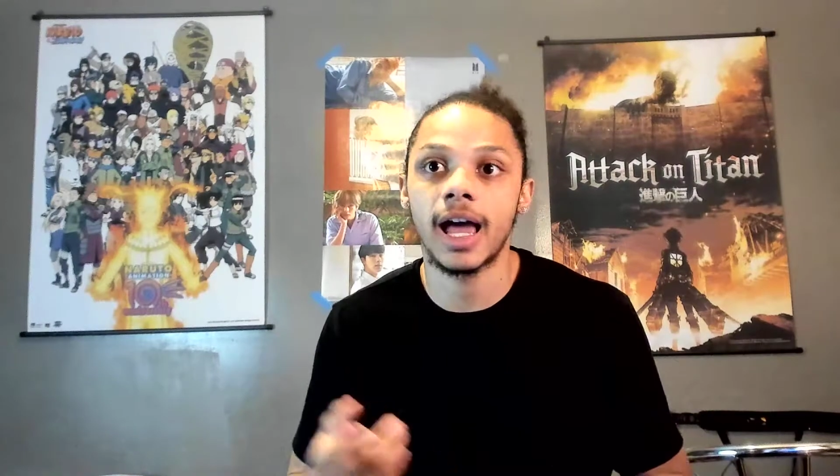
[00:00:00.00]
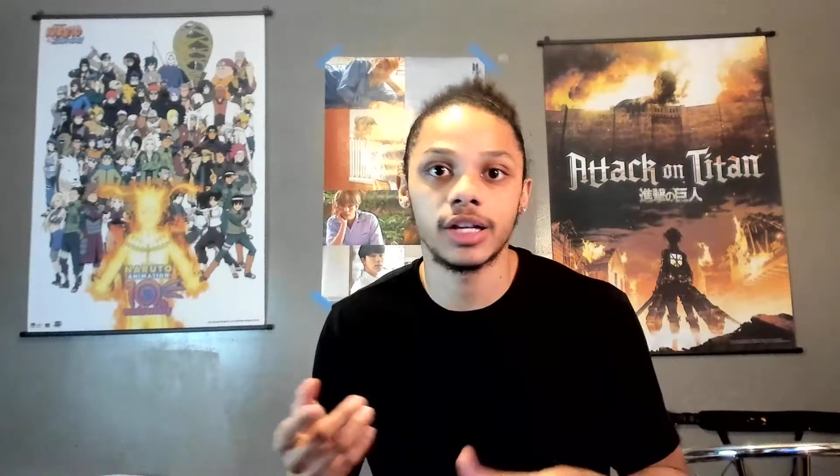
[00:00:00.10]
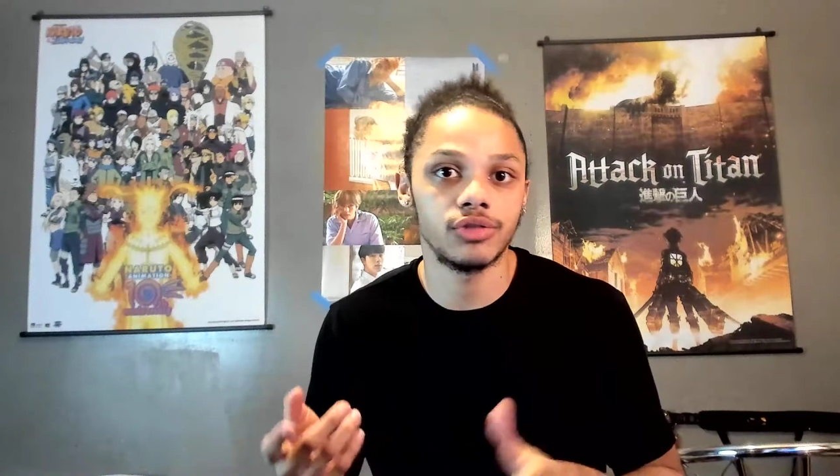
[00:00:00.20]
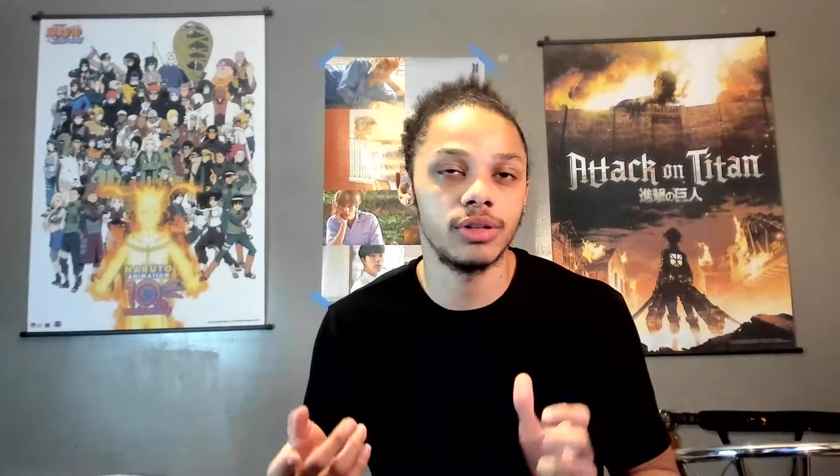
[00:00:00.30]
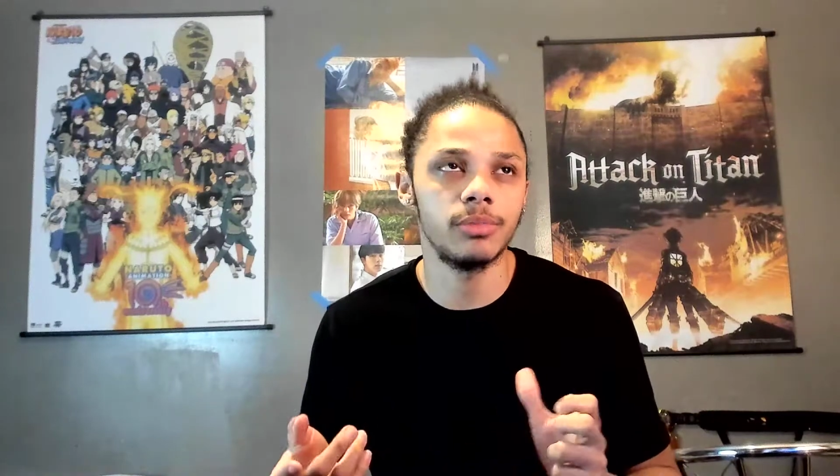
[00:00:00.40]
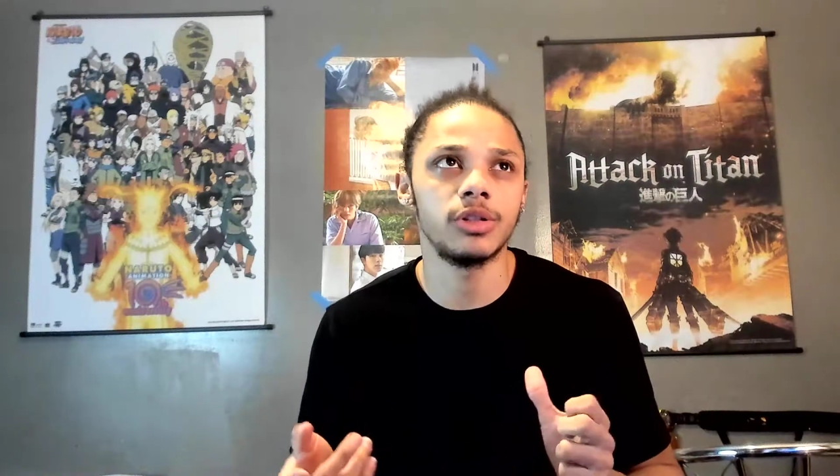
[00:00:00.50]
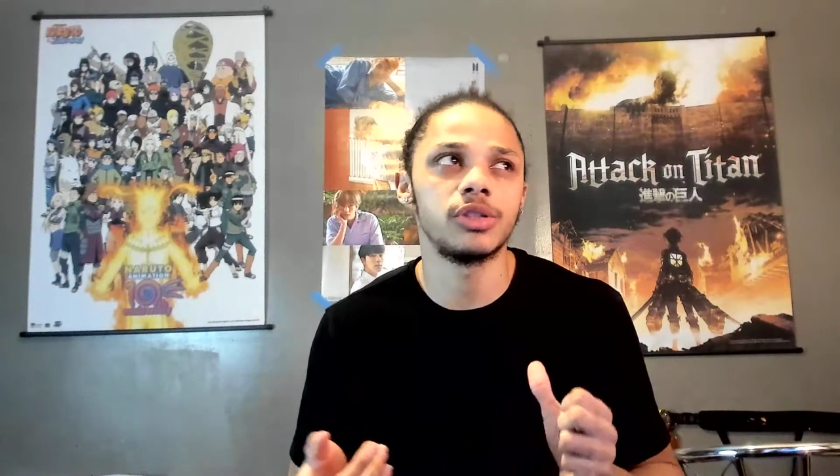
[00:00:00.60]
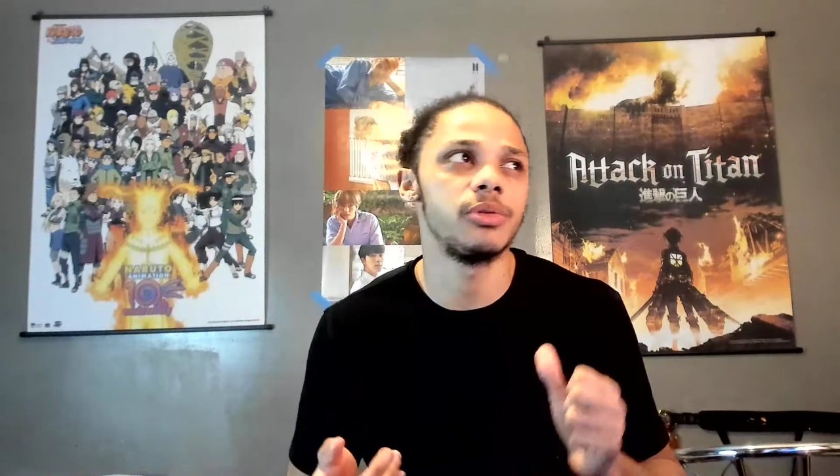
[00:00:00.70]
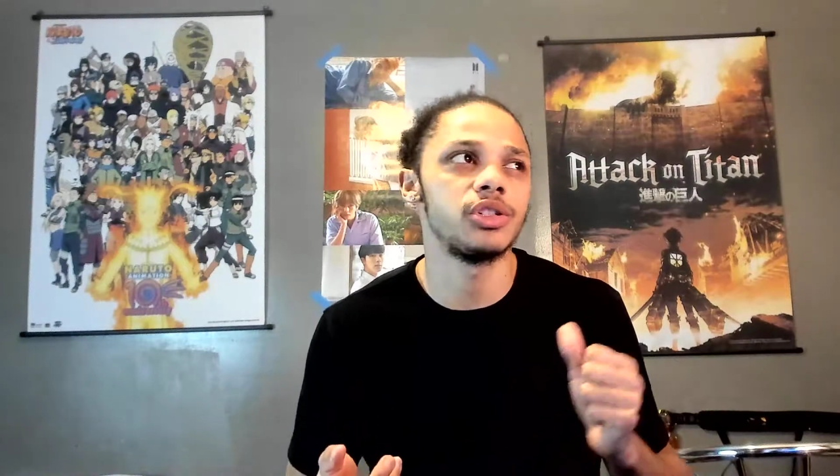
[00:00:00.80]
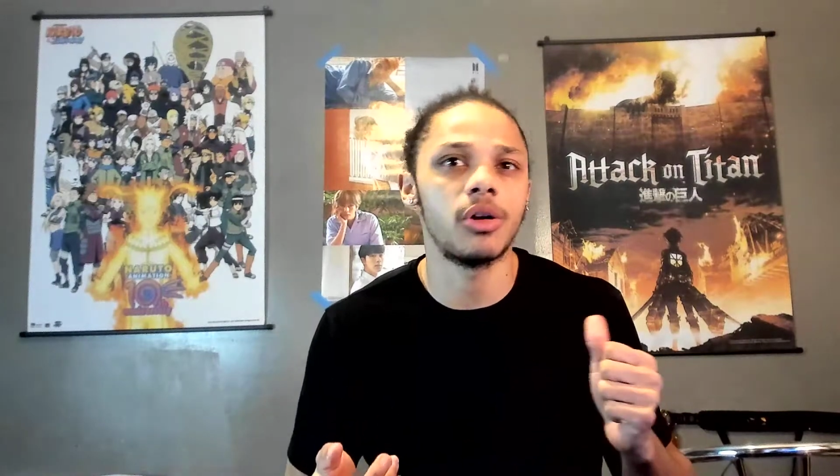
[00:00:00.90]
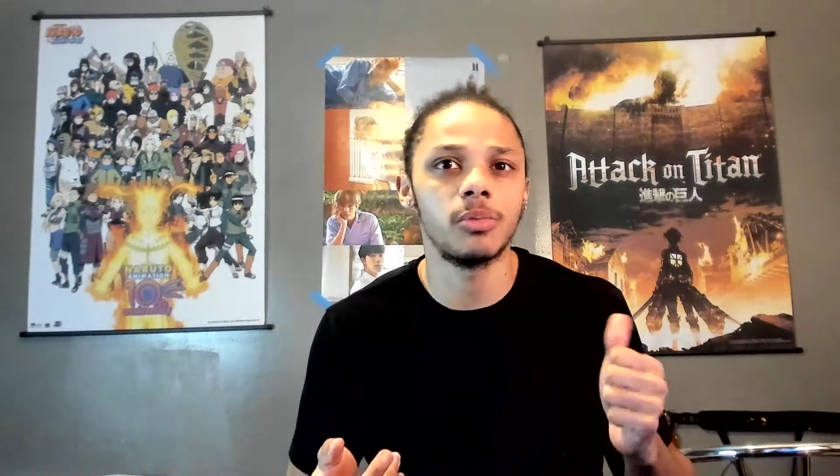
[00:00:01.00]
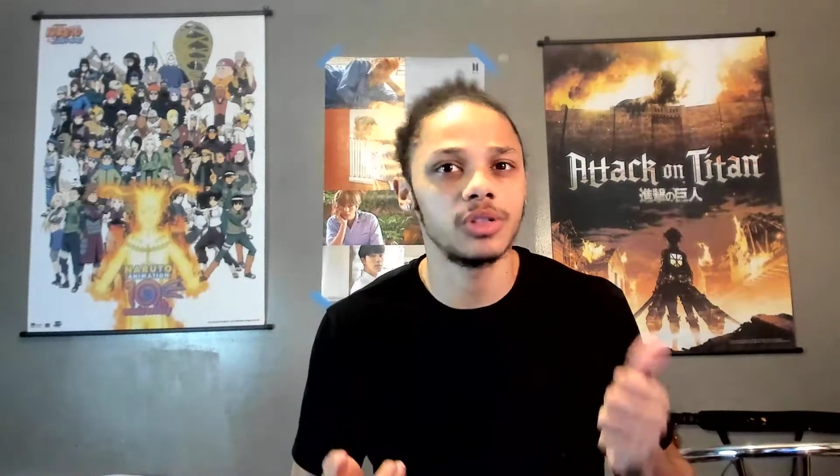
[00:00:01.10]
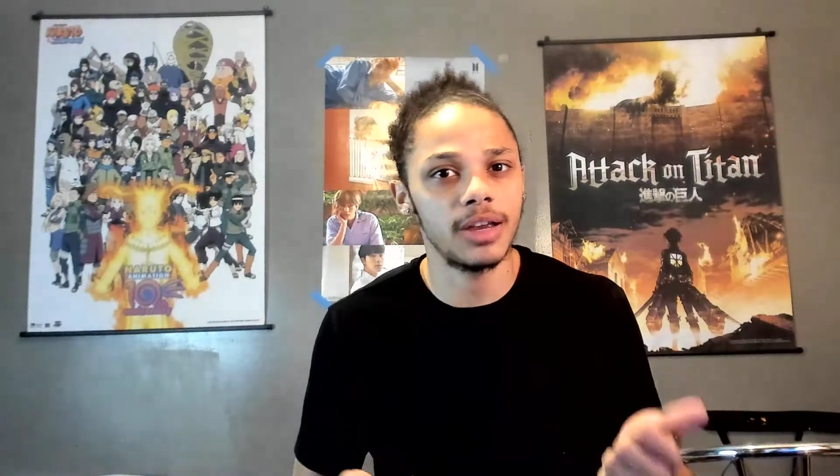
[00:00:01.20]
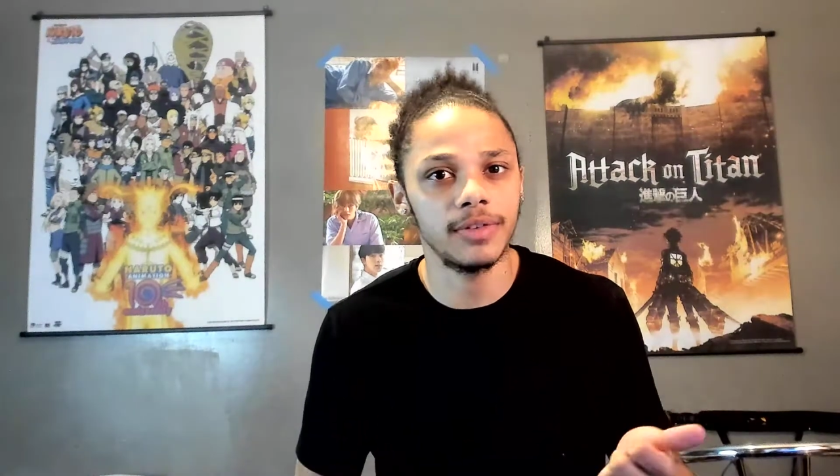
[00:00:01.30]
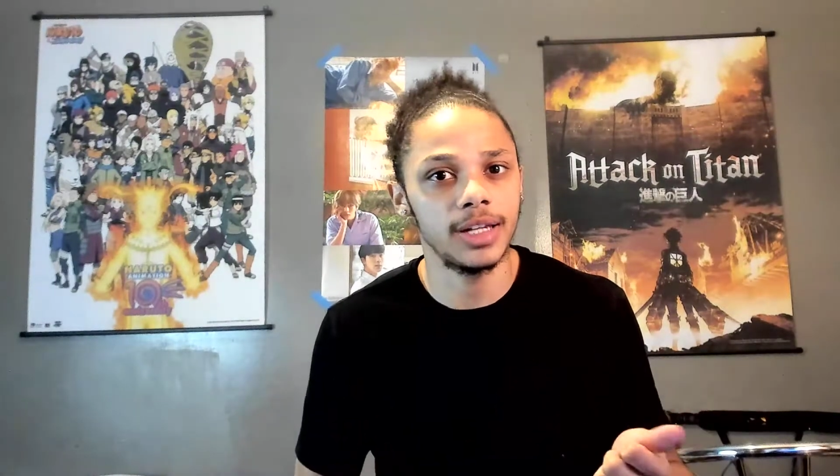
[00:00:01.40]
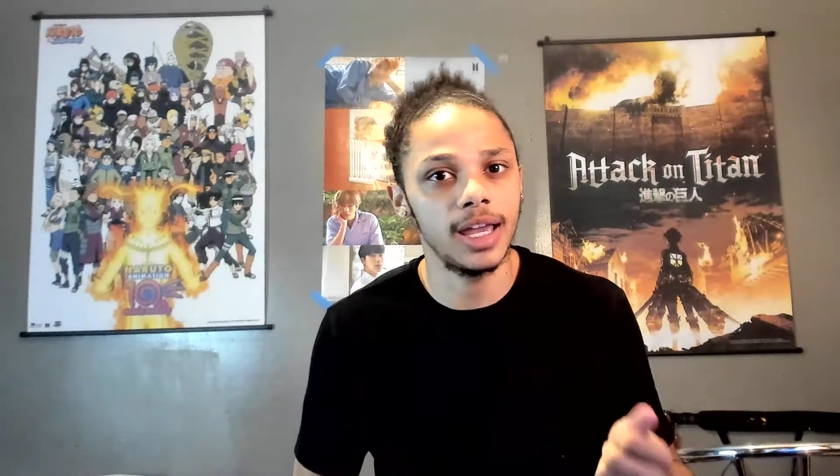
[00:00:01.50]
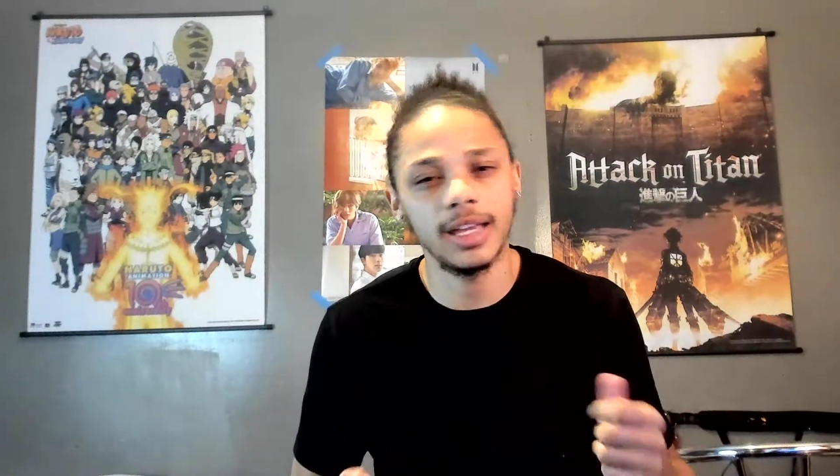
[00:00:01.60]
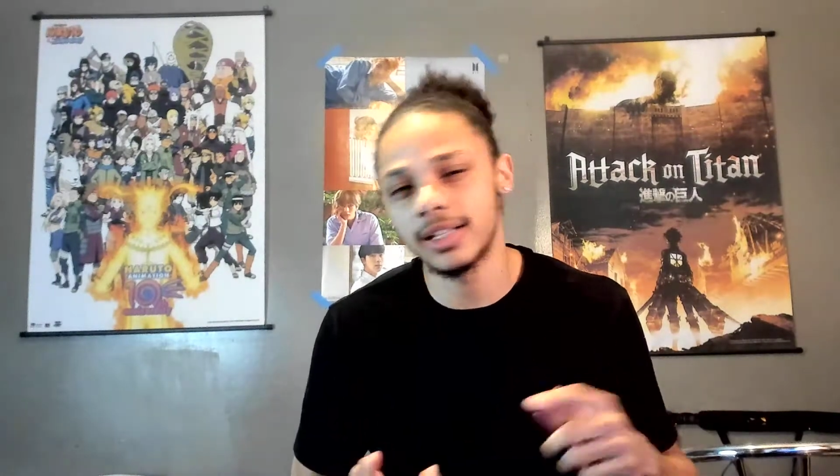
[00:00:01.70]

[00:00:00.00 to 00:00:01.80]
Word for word: I stream on the Twitch almost every day.